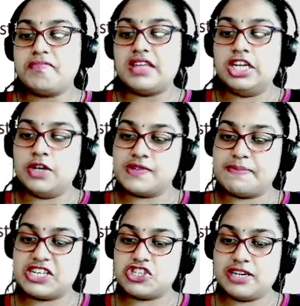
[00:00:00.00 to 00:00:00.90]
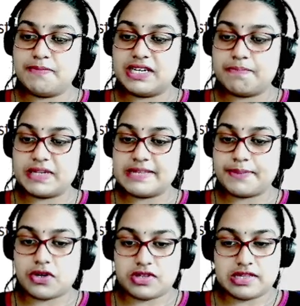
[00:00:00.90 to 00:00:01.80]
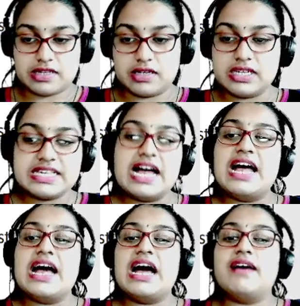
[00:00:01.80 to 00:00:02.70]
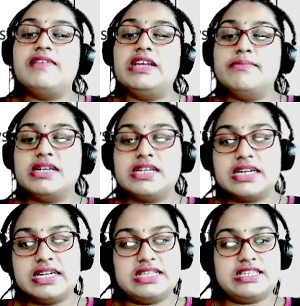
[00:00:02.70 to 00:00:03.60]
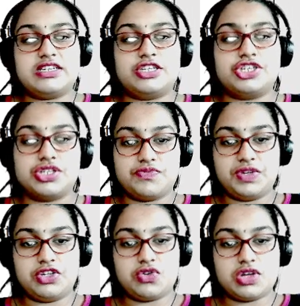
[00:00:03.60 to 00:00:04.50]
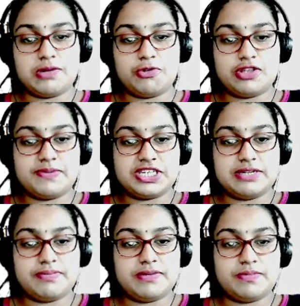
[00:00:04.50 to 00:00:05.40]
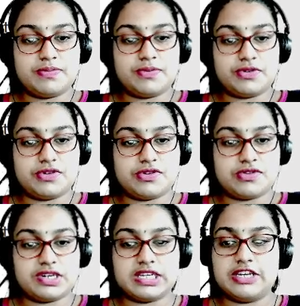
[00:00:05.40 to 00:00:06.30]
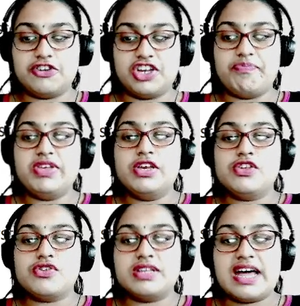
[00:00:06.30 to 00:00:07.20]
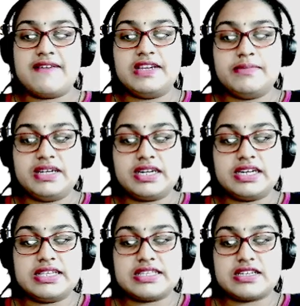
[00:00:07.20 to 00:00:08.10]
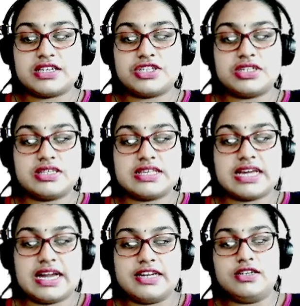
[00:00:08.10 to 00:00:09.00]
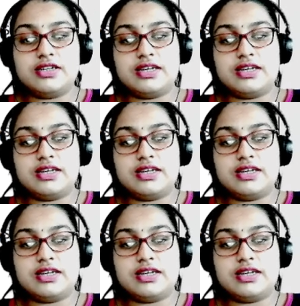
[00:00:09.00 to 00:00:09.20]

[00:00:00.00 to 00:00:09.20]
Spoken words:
Now, special purpose processors have limited instructions. We are talking about special purpose processors right now. Okay, so they have limited instructions and